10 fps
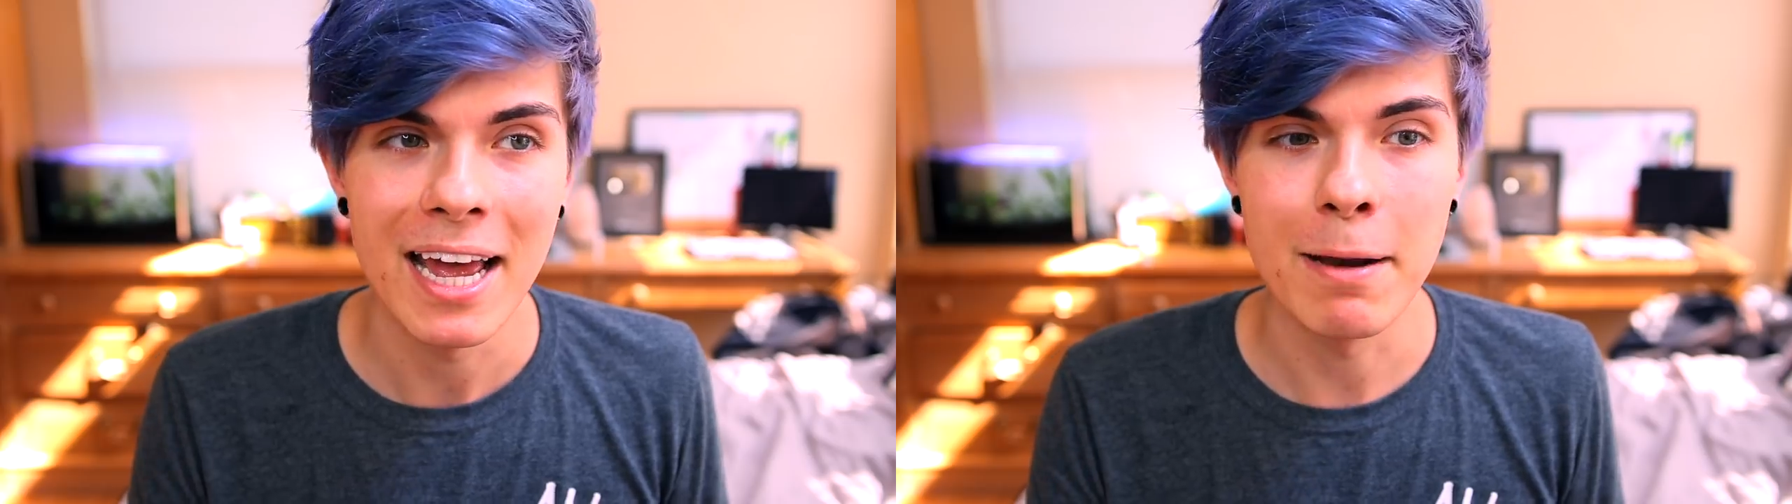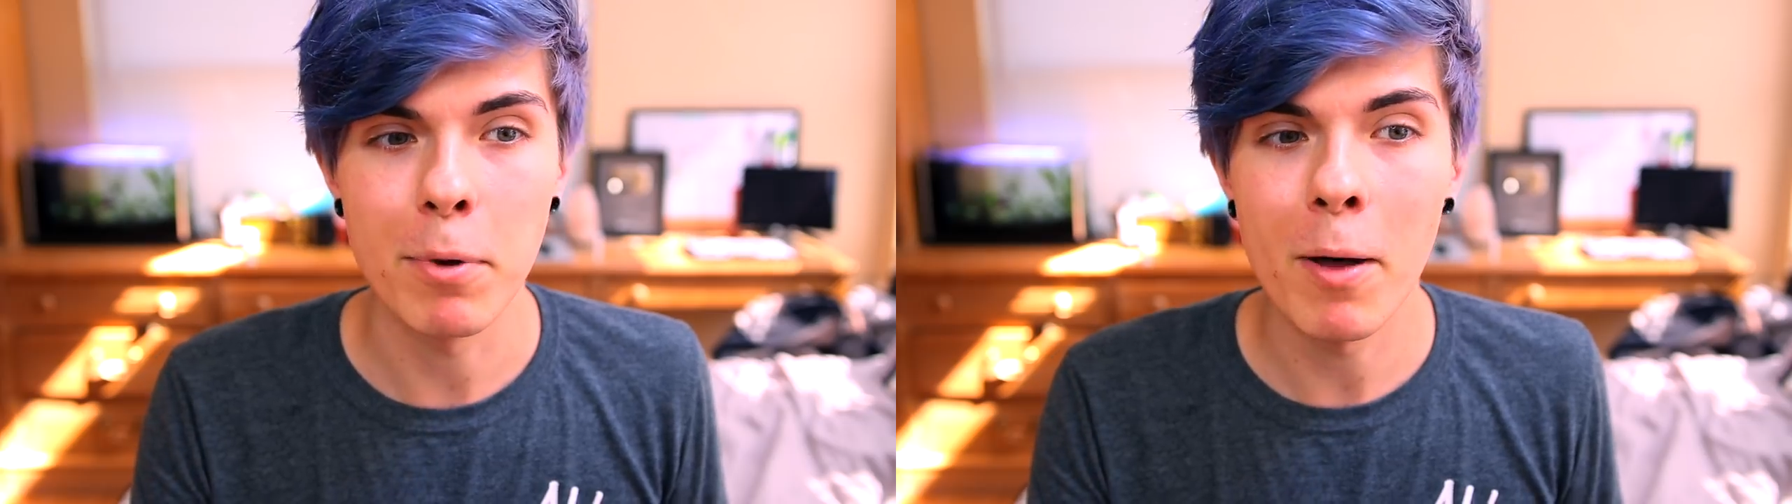
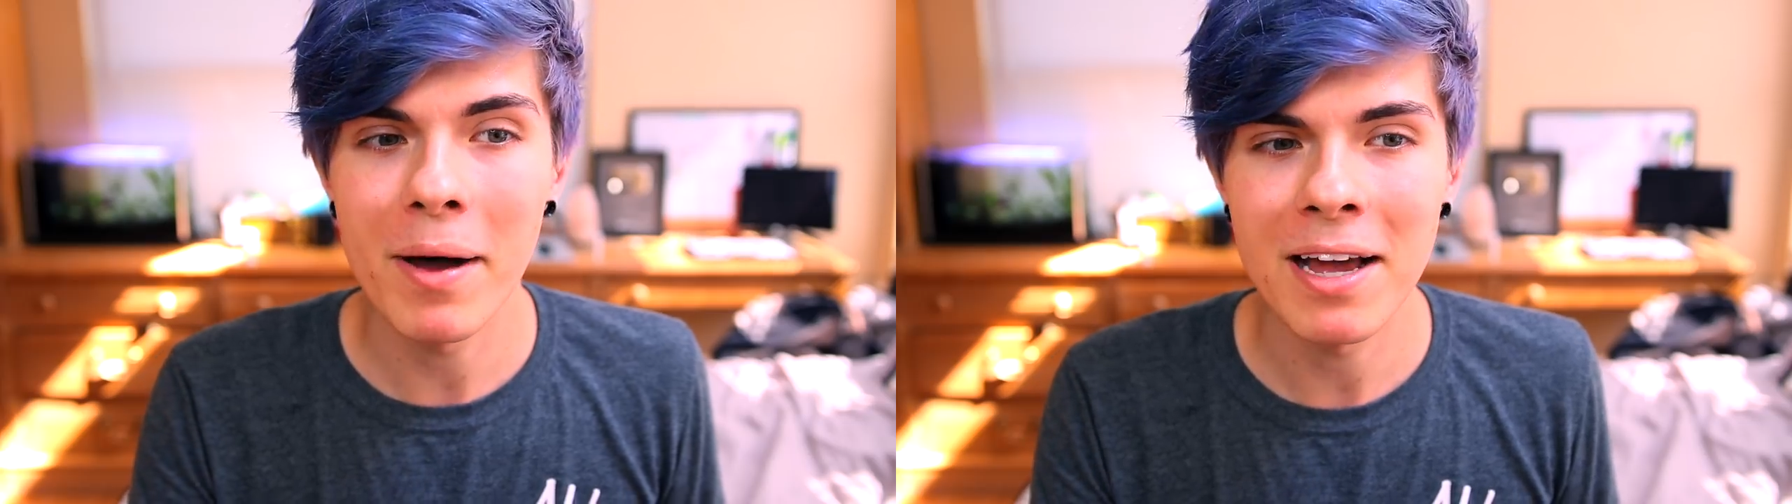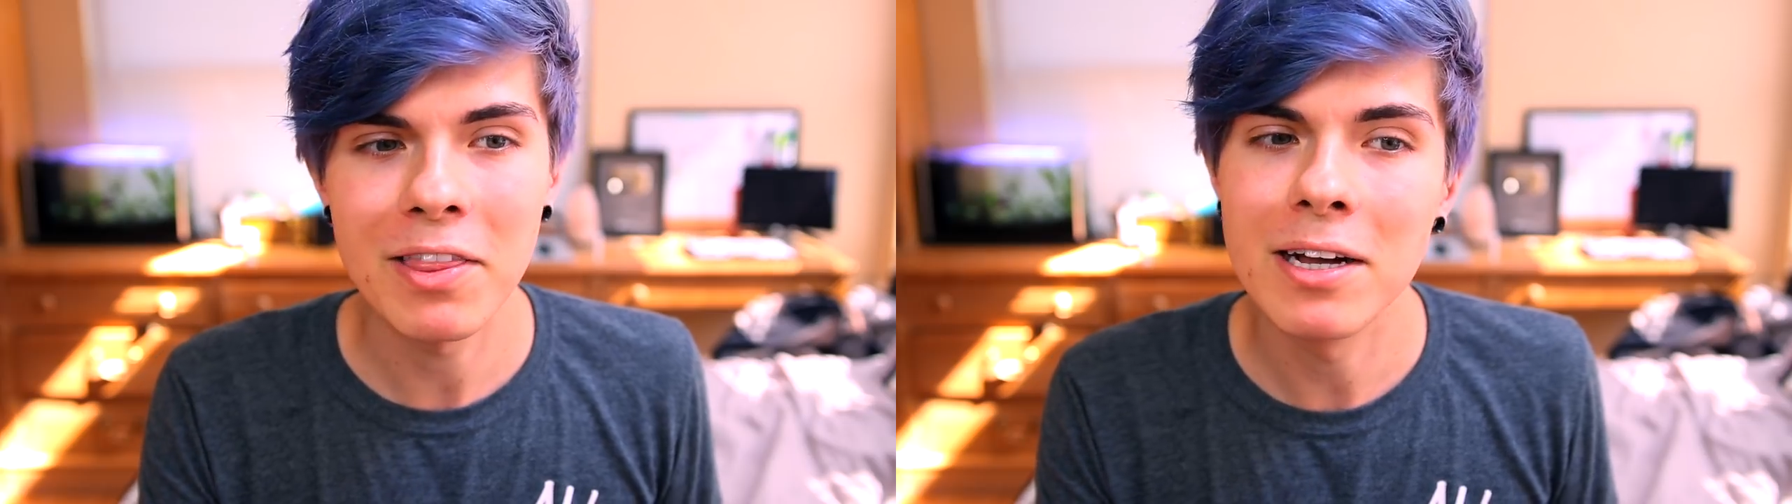And ball
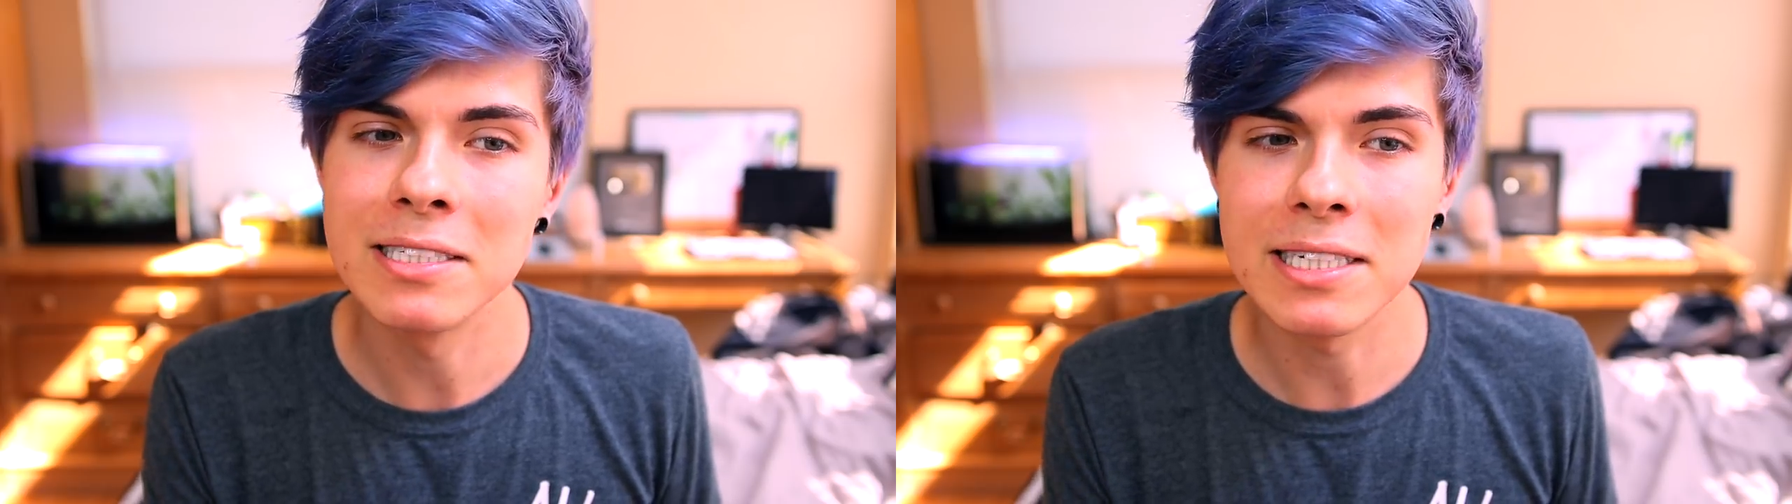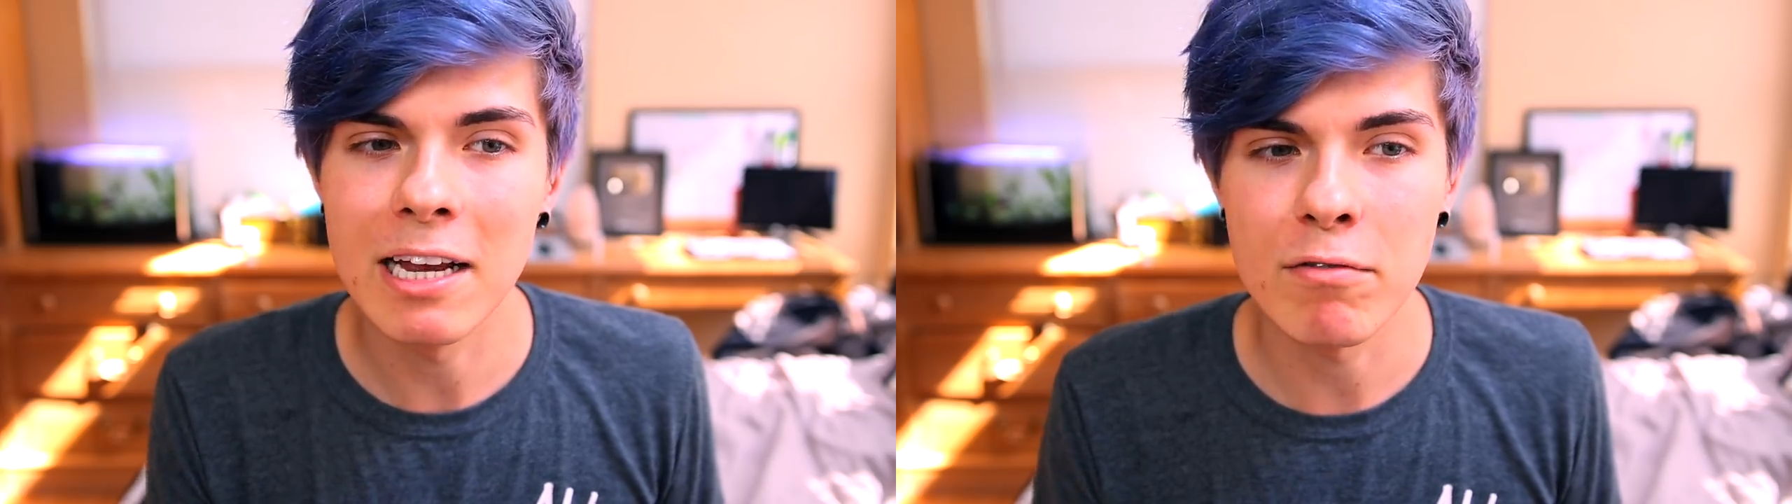
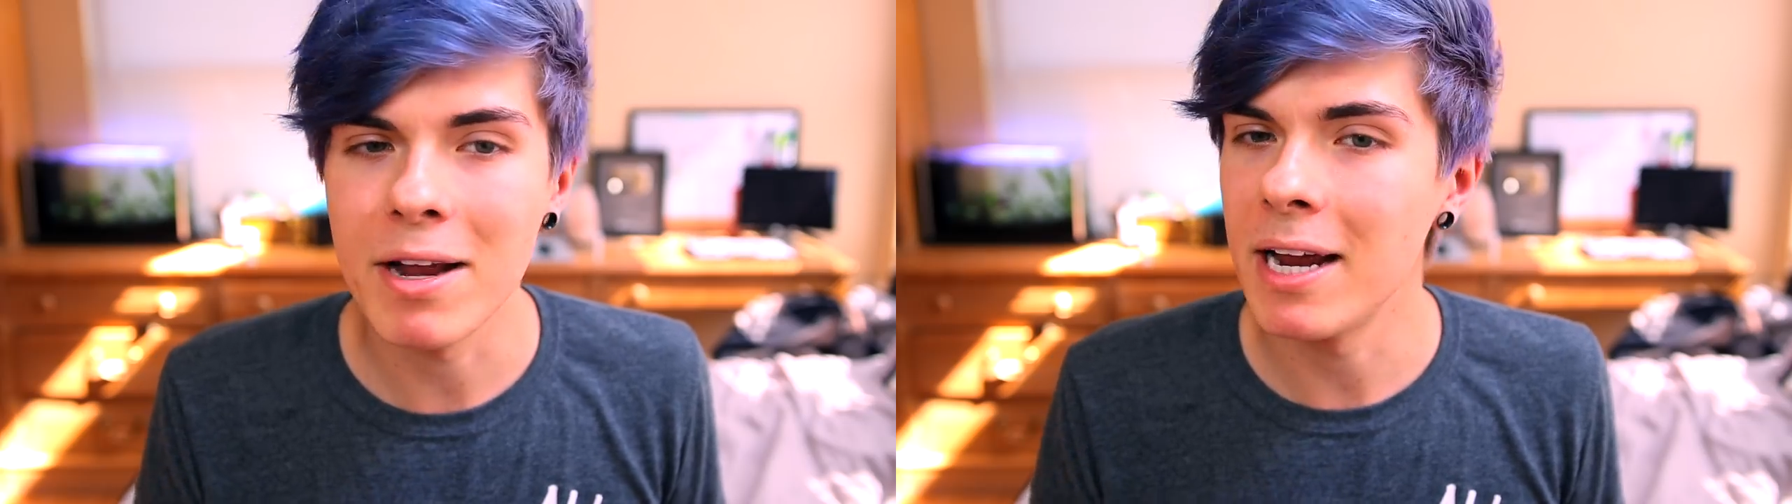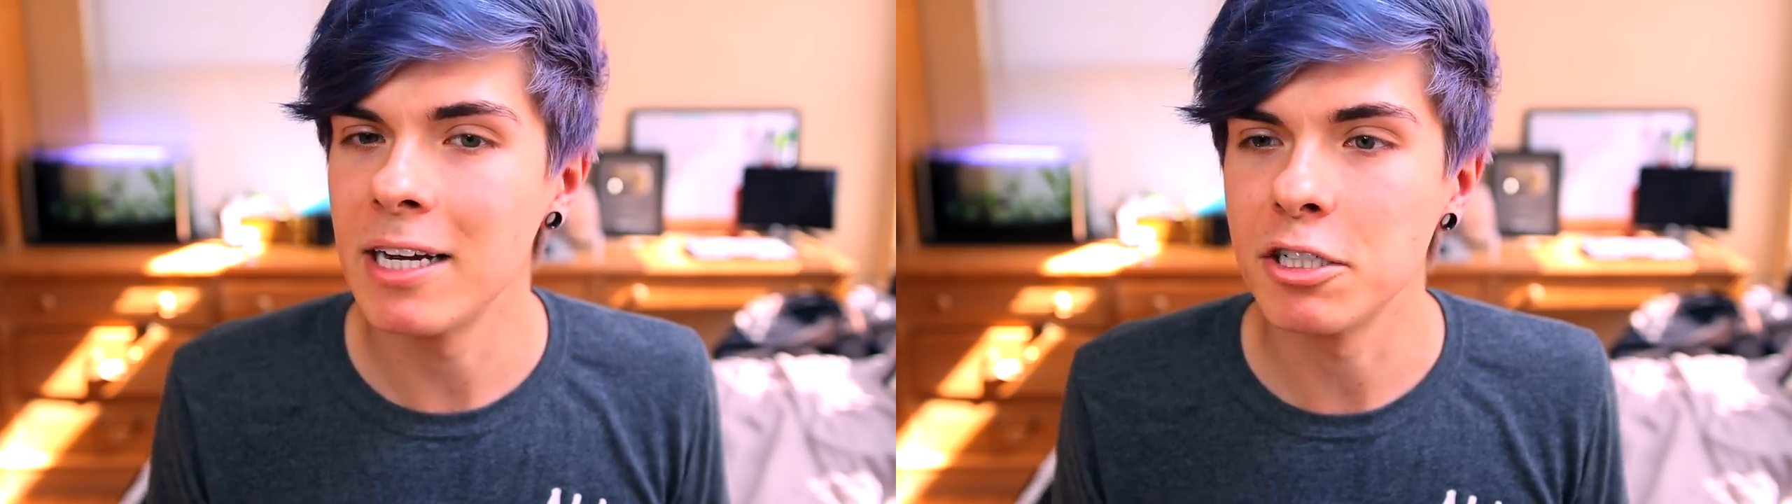pythons can
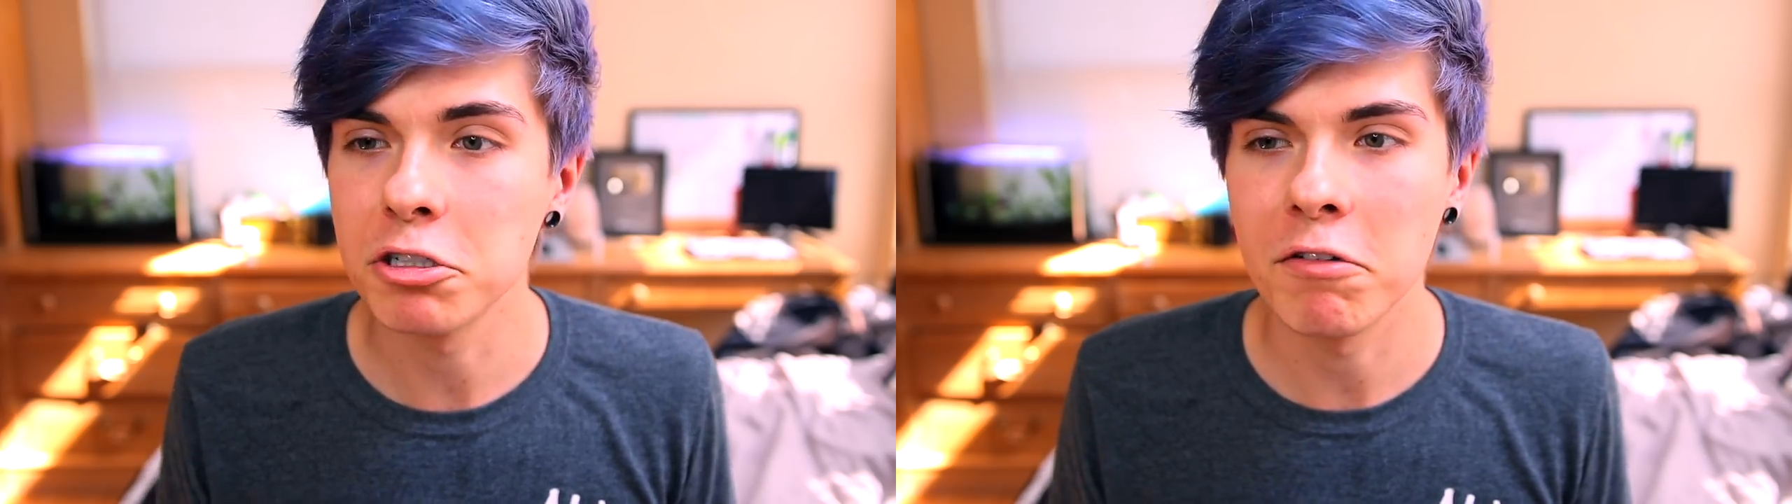range